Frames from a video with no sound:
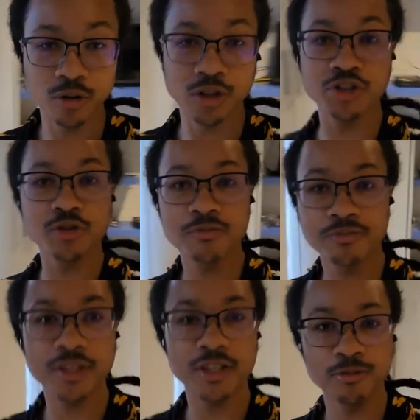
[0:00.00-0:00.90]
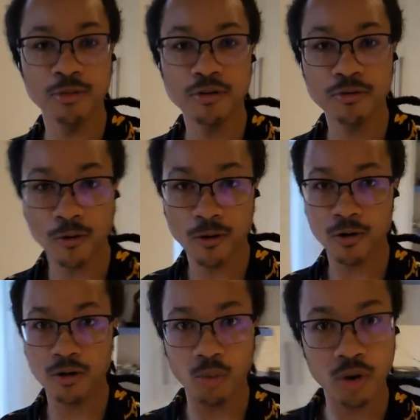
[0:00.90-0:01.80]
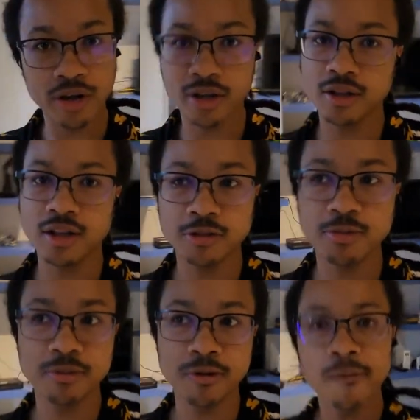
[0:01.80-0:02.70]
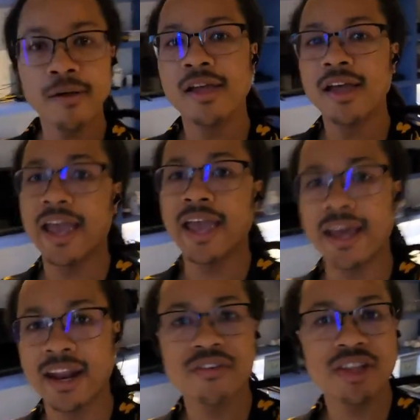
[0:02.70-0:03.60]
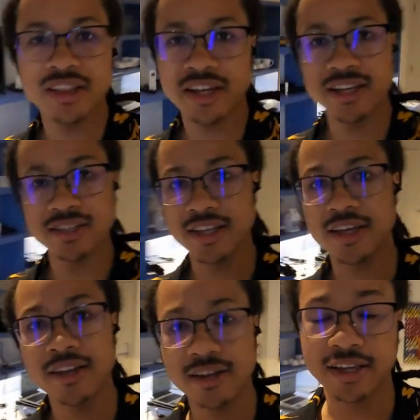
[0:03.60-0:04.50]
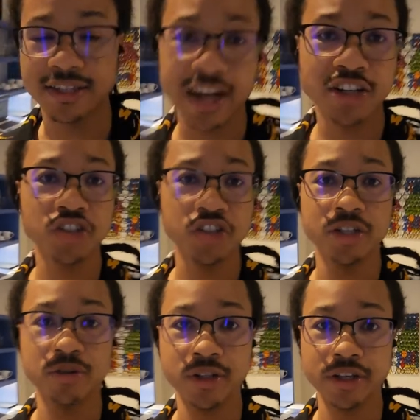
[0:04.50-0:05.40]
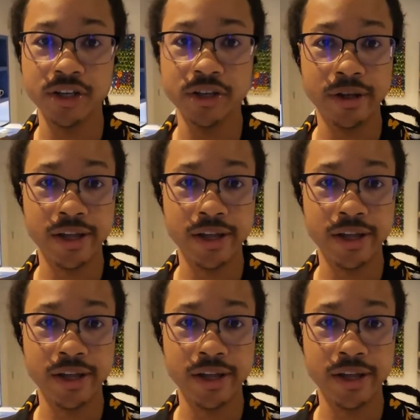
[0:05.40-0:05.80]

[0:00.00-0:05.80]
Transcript: Lula too. He's more for the working class people. And everything that he's did is actually really good.